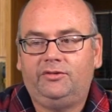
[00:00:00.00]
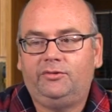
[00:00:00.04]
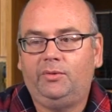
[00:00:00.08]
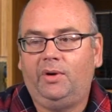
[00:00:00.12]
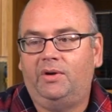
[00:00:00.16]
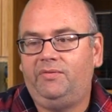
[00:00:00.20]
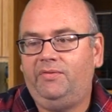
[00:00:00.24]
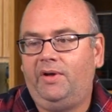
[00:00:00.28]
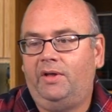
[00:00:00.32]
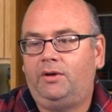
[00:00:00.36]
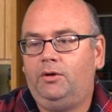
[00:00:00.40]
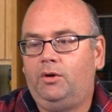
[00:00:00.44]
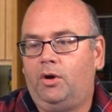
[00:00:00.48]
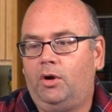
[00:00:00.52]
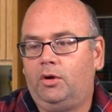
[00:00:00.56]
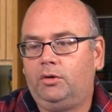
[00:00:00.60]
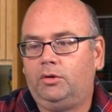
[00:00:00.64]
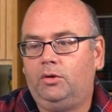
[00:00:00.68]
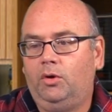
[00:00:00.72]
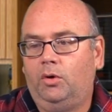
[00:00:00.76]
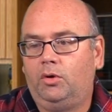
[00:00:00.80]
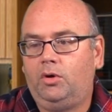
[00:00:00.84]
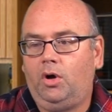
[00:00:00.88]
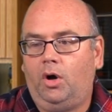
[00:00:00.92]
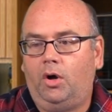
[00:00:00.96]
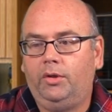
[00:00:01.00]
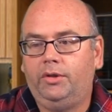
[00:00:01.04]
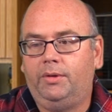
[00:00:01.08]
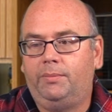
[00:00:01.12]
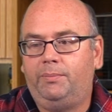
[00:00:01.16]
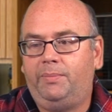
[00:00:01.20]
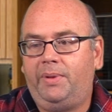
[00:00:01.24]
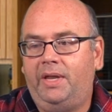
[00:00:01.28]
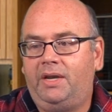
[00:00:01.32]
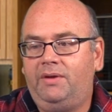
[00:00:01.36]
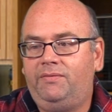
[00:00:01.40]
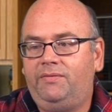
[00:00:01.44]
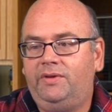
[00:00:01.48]
So I found an article called The
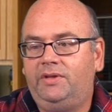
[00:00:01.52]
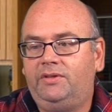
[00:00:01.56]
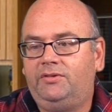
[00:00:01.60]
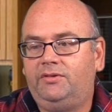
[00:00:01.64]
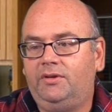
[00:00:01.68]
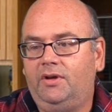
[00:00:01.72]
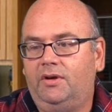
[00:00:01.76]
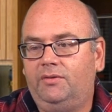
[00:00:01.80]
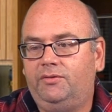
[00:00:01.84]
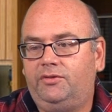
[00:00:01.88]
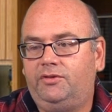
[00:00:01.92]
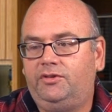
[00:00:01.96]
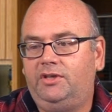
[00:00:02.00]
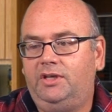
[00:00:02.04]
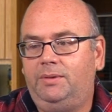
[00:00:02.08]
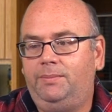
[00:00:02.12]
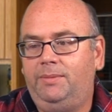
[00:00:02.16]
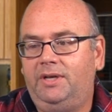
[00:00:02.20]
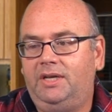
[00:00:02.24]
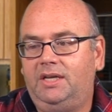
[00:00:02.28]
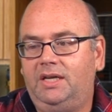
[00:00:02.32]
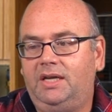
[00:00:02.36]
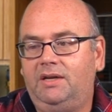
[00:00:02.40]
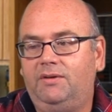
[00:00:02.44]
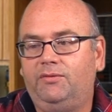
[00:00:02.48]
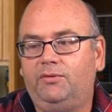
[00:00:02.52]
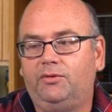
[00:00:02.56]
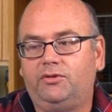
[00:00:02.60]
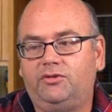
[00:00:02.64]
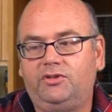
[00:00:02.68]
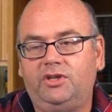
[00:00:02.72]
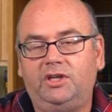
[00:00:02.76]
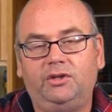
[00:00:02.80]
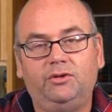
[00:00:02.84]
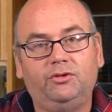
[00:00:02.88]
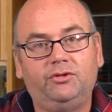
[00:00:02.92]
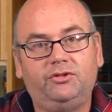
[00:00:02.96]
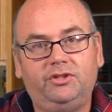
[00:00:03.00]
Benefits of CBD for
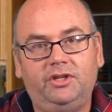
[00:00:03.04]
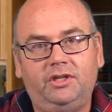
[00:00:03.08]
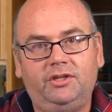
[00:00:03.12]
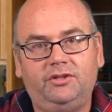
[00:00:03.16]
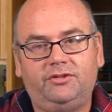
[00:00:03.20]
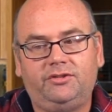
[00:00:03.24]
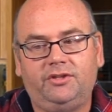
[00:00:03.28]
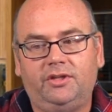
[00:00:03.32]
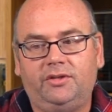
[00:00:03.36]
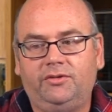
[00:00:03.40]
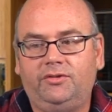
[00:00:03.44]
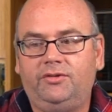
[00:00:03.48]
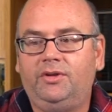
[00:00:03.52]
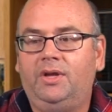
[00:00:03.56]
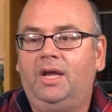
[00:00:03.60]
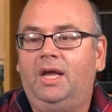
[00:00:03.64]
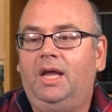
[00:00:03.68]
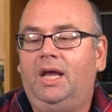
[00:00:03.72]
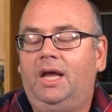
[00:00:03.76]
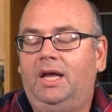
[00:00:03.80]
Senior Citizens.